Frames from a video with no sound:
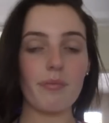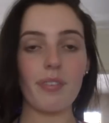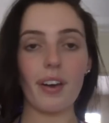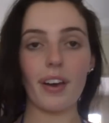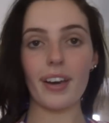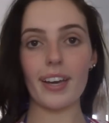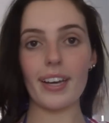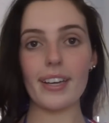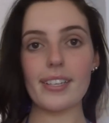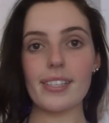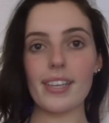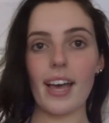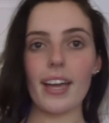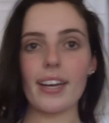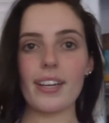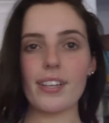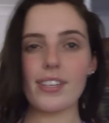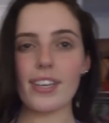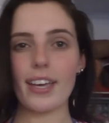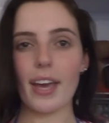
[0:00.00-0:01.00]
Very
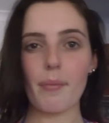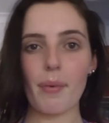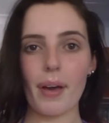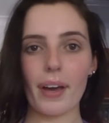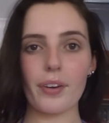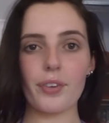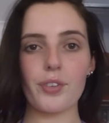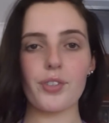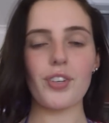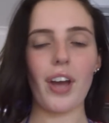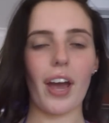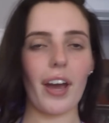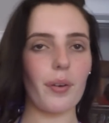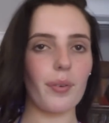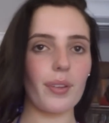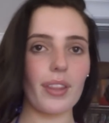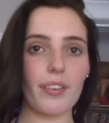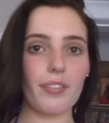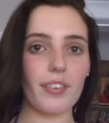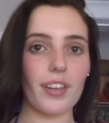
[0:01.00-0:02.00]
excited to get back on track
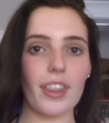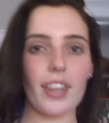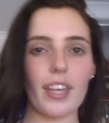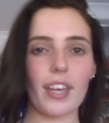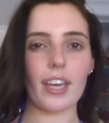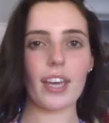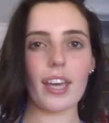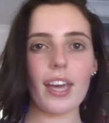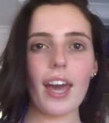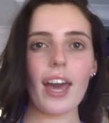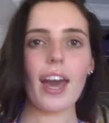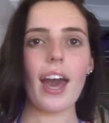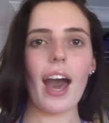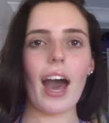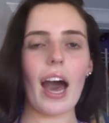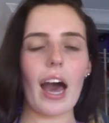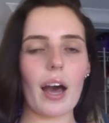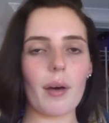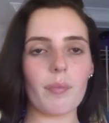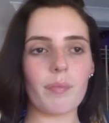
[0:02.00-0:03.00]
with everything.
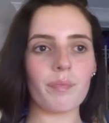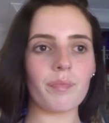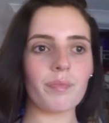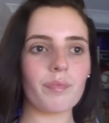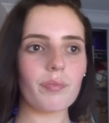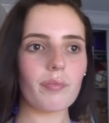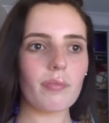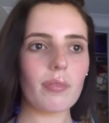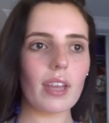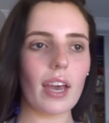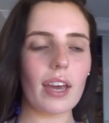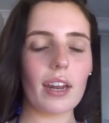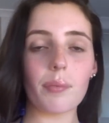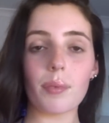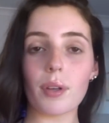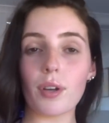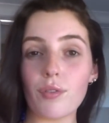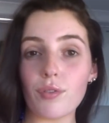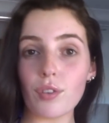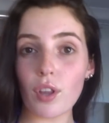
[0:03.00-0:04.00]
And I'm
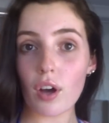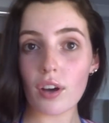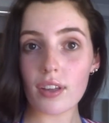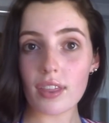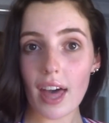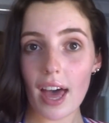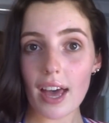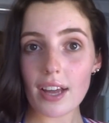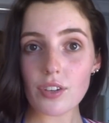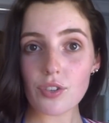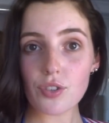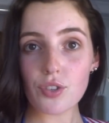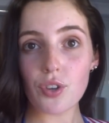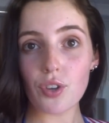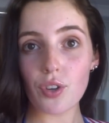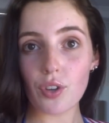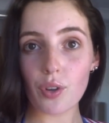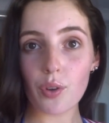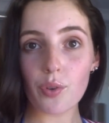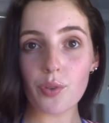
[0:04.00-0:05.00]
gonna vlog that
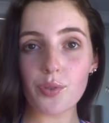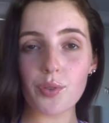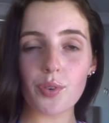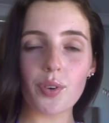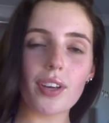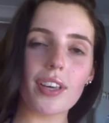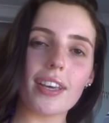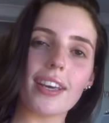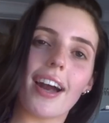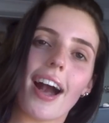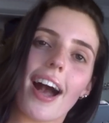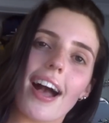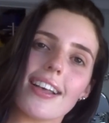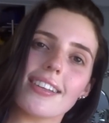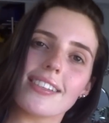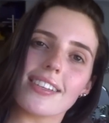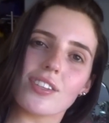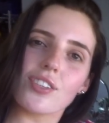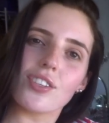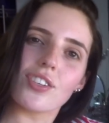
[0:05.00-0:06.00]
too for you
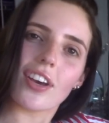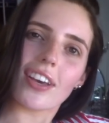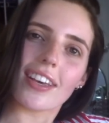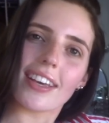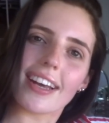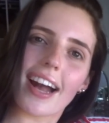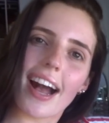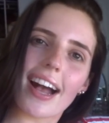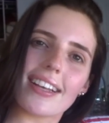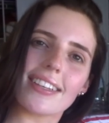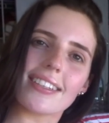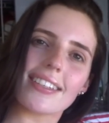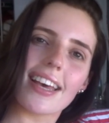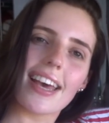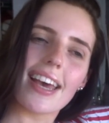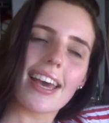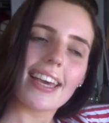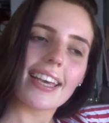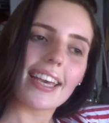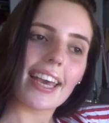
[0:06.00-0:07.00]
guys and show you guys
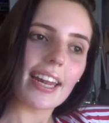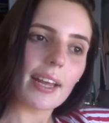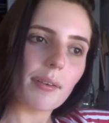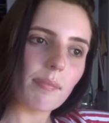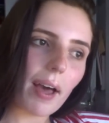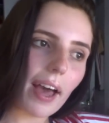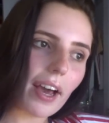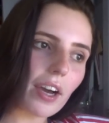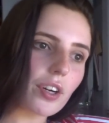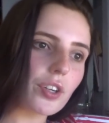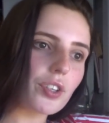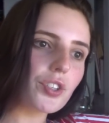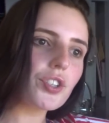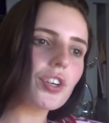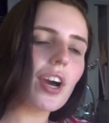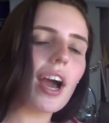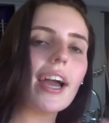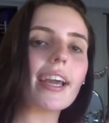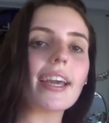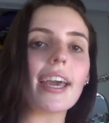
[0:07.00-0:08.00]
getting back on
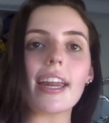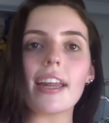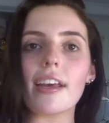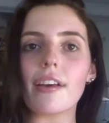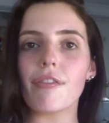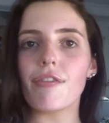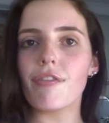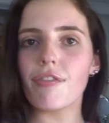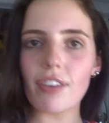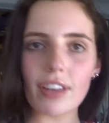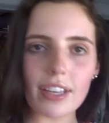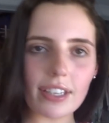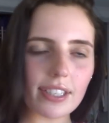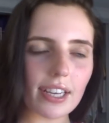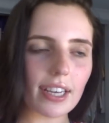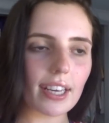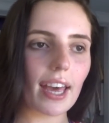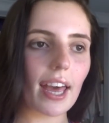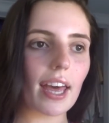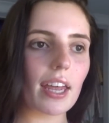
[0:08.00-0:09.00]
track, getting
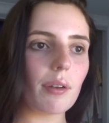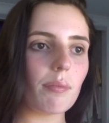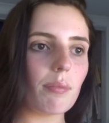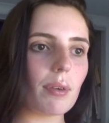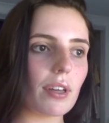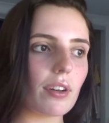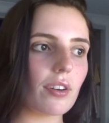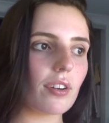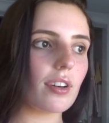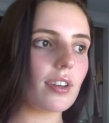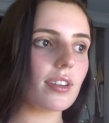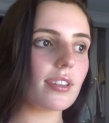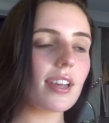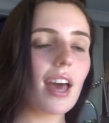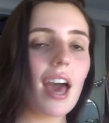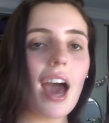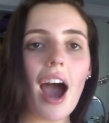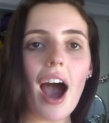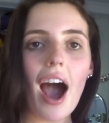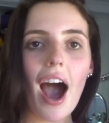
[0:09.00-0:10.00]
fit again, because
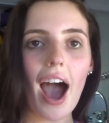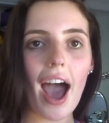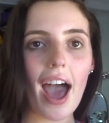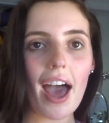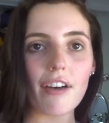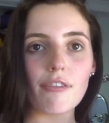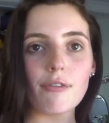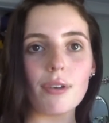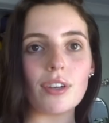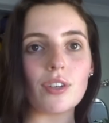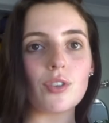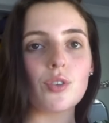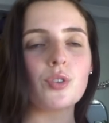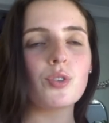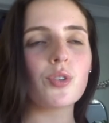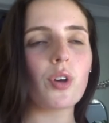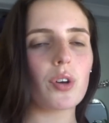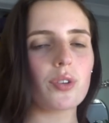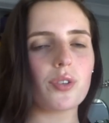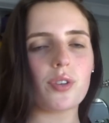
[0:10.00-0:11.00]
I have been
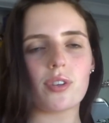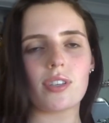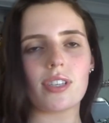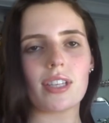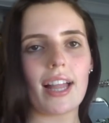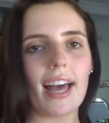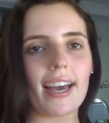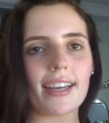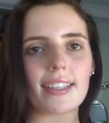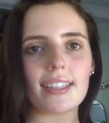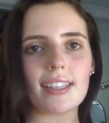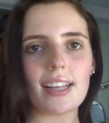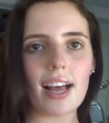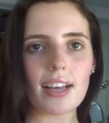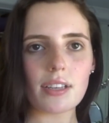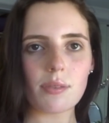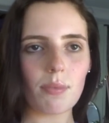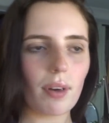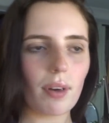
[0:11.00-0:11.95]
so slack the last